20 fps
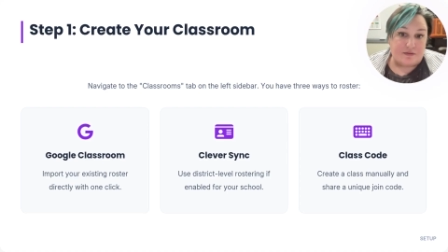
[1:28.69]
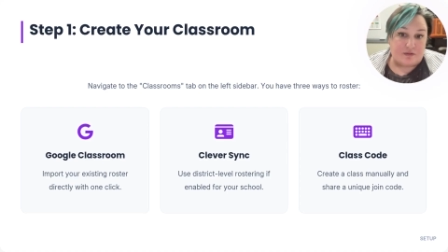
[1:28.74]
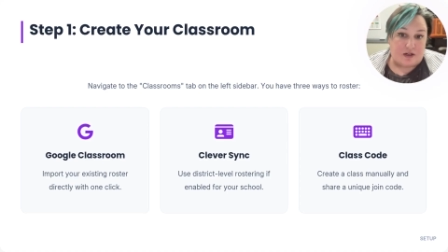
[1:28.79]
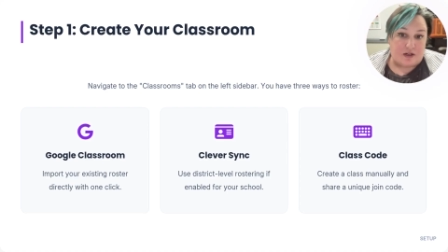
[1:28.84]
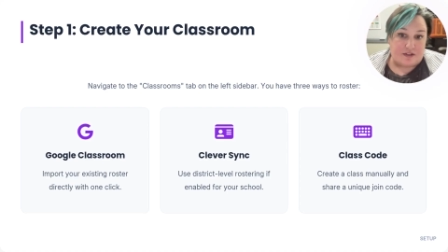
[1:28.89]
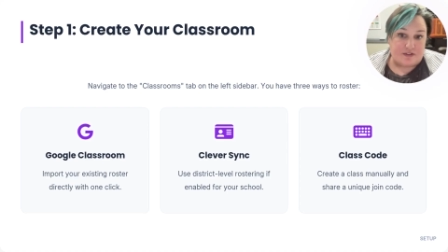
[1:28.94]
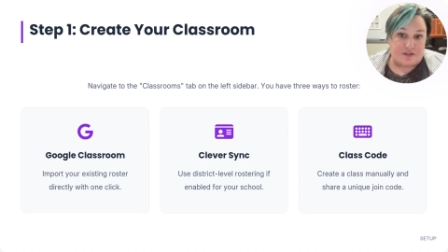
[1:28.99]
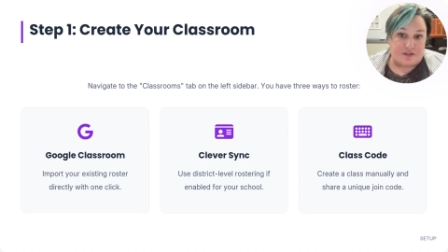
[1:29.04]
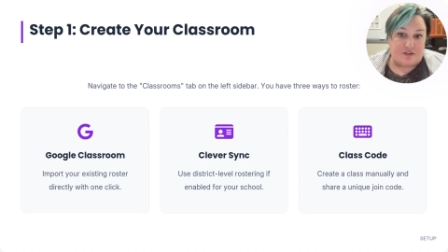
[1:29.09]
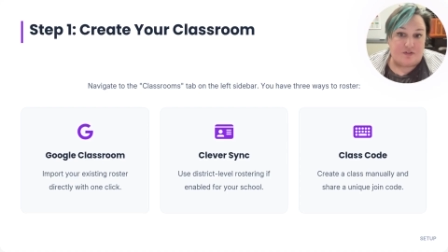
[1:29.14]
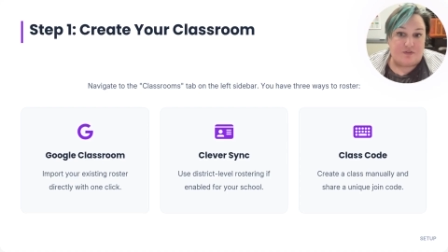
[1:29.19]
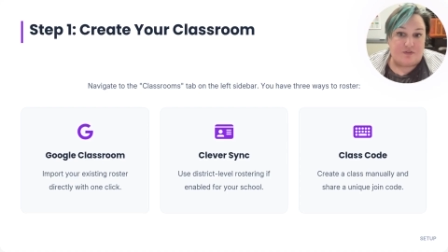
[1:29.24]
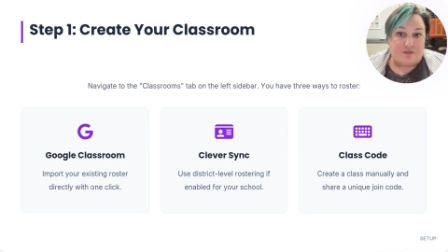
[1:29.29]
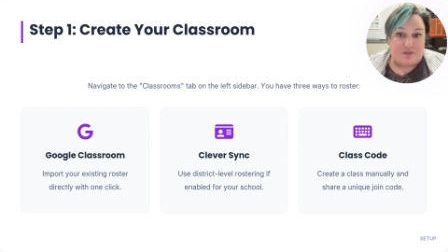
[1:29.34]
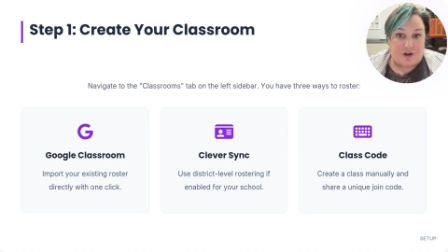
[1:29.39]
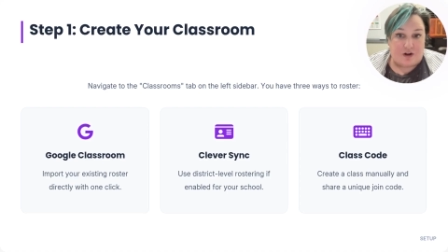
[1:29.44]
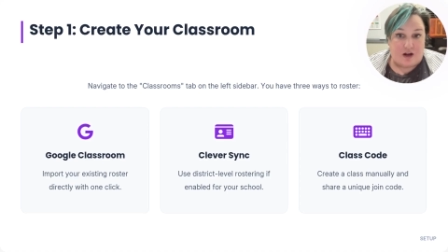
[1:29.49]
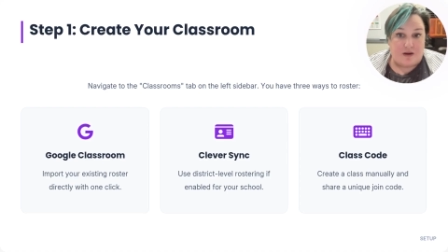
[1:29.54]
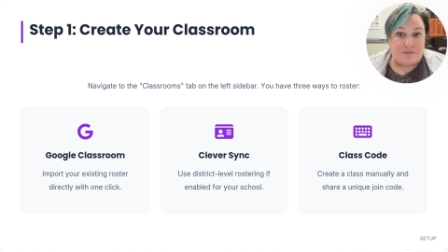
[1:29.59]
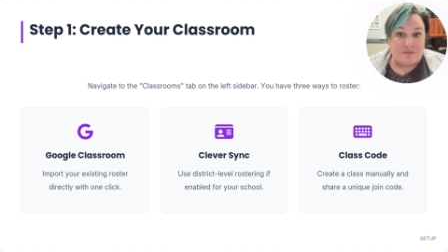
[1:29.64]
roster
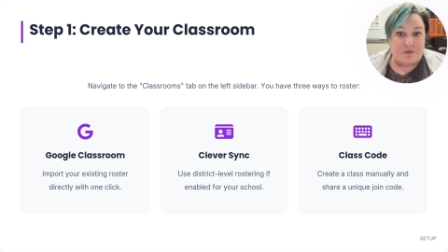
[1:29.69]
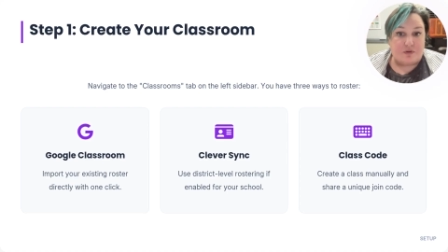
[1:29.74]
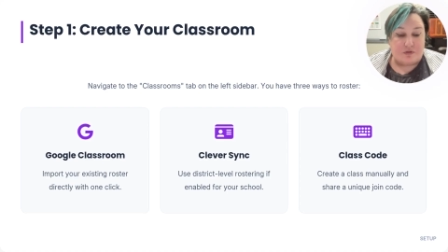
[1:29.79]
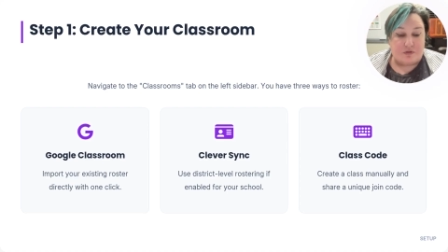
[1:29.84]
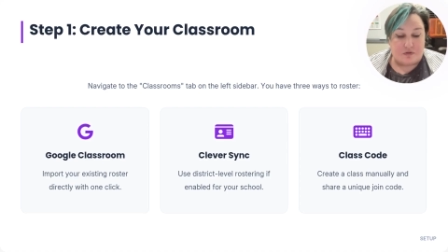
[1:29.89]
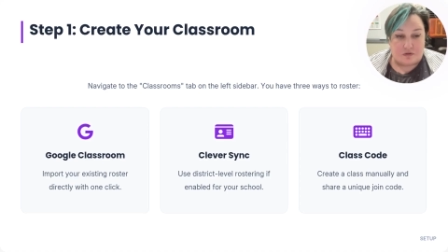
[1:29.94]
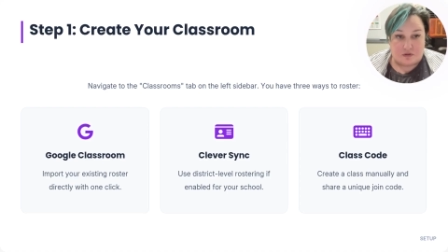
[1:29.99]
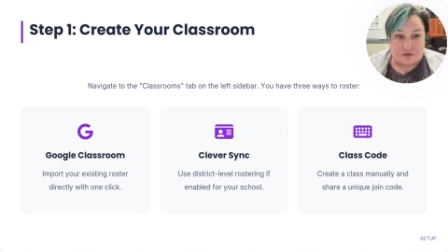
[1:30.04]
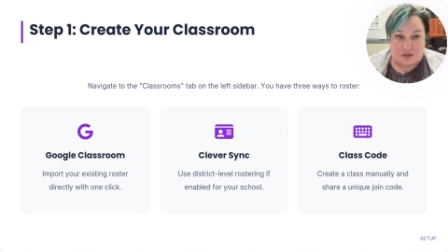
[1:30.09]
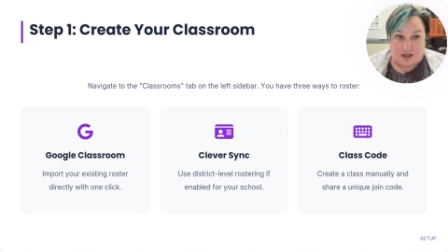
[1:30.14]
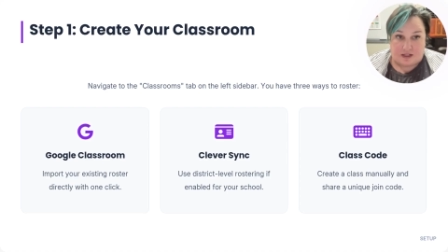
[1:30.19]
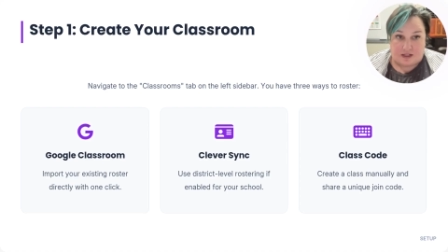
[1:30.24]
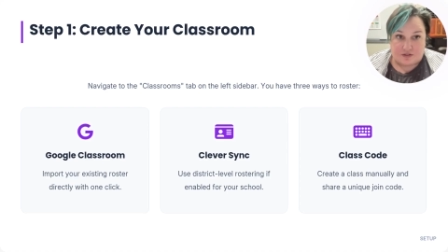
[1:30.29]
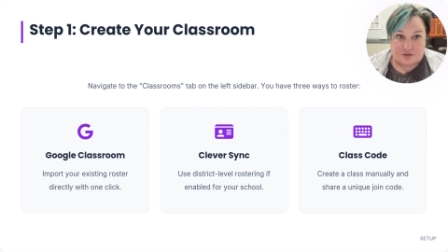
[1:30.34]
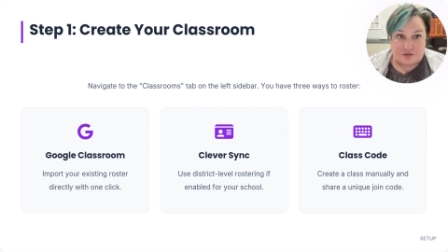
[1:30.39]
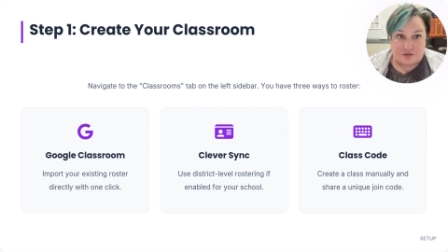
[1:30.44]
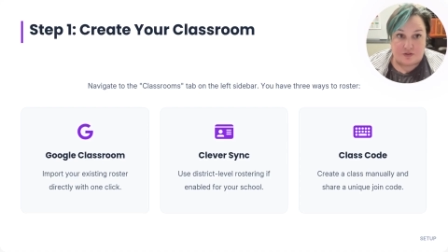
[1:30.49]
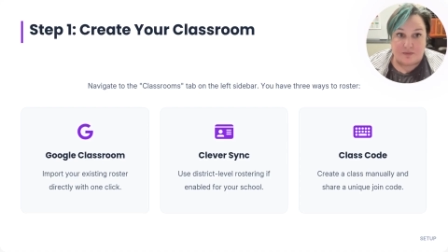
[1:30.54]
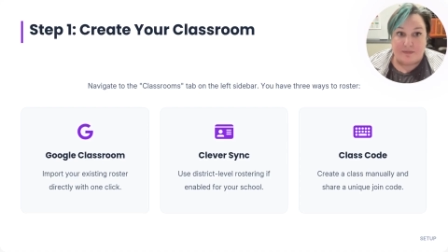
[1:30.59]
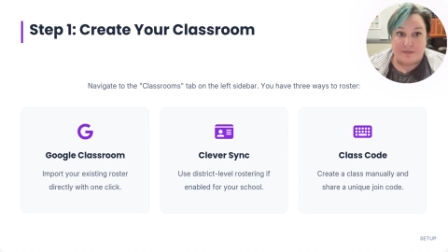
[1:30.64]
from Google
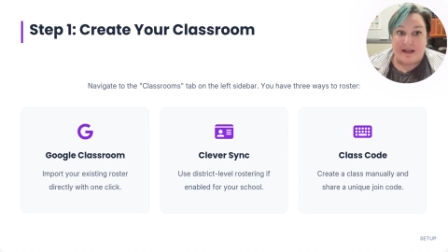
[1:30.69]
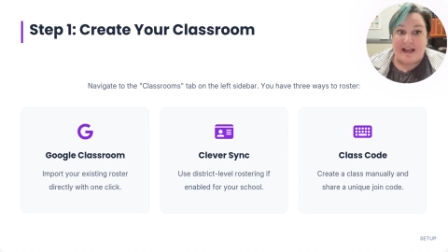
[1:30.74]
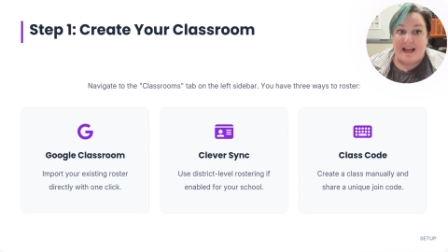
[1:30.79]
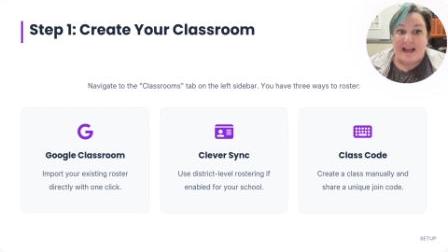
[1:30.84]
Classroom.